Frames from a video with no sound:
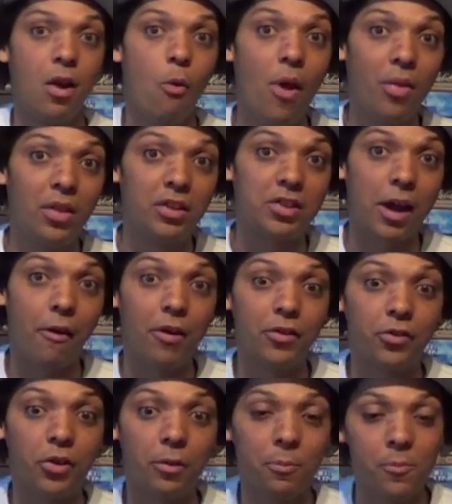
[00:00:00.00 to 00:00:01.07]
Went to the charity
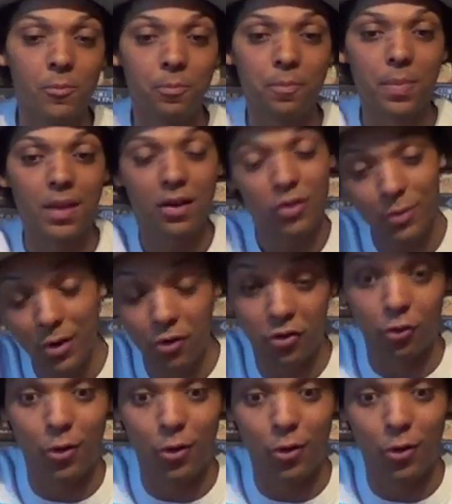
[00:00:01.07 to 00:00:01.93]
shop. To be honest,